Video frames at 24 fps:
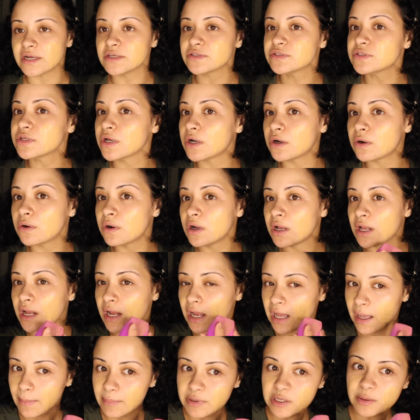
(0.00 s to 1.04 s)
so
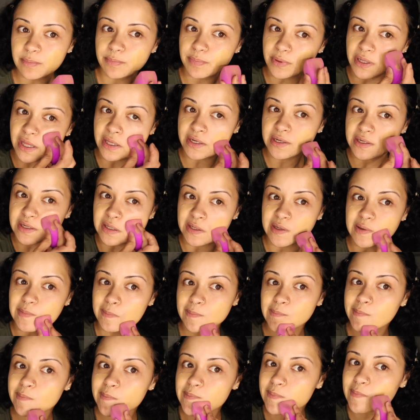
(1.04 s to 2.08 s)
I'm going to blend in
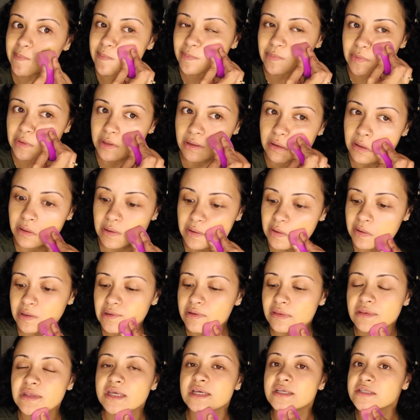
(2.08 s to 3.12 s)

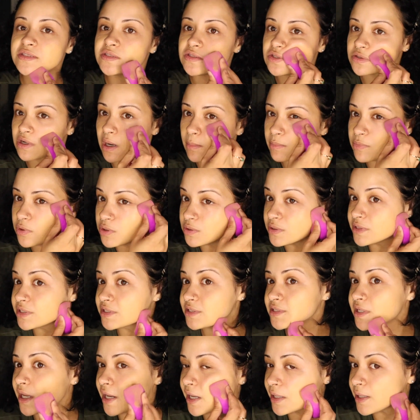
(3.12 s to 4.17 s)
this Stromboli
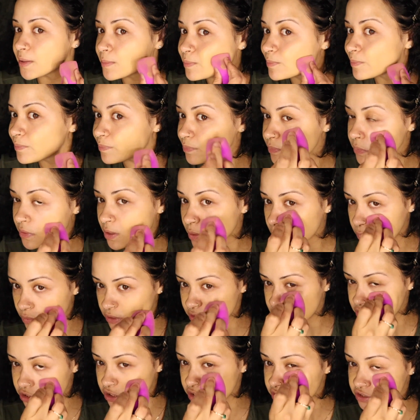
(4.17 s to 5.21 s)
side
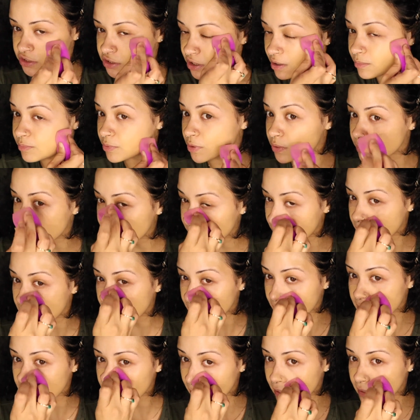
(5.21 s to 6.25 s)
with just Stromboli,
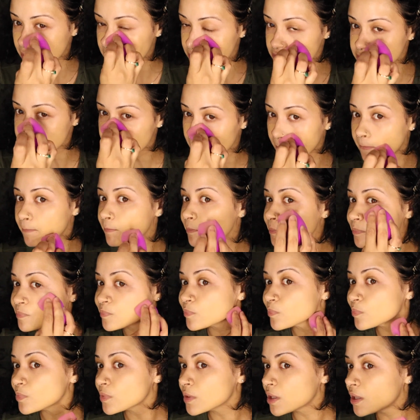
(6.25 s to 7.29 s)
nothing else.
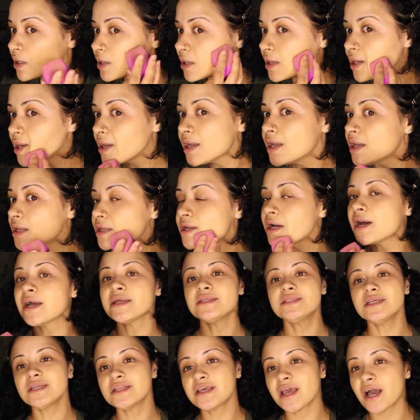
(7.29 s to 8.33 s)
And I
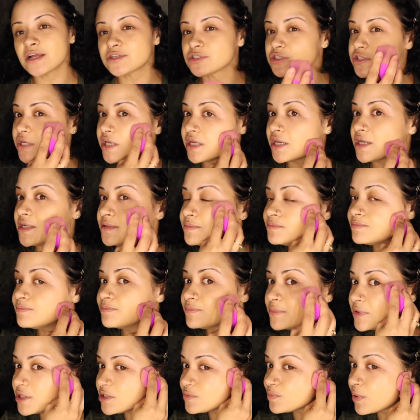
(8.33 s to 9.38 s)
did catch a
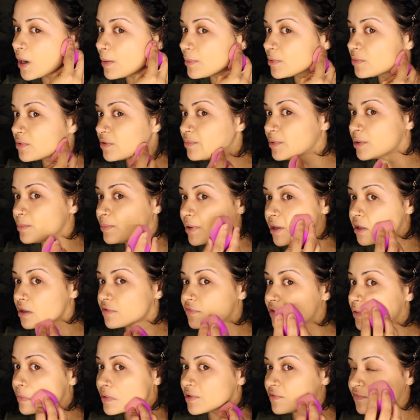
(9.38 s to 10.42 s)
tan. This probably would have been better if
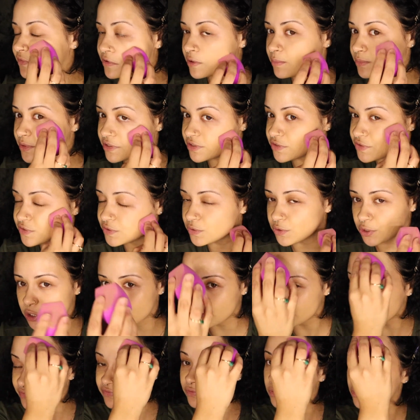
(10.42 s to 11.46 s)
I would have filmed it sooner
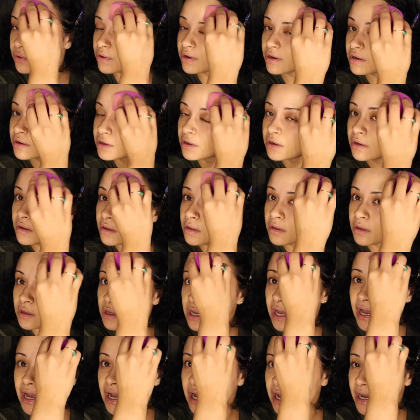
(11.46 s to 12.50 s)
before
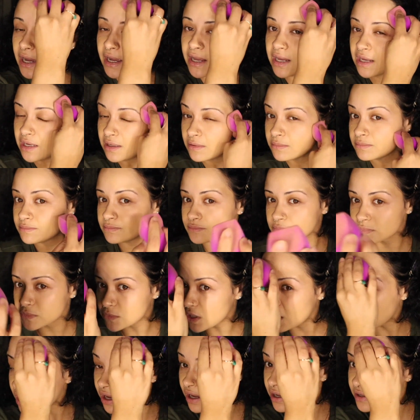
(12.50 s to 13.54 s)
I
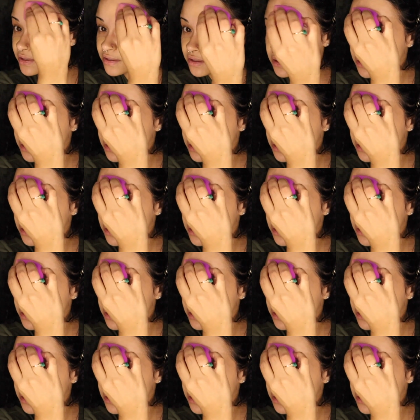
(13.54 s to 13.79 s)
got, you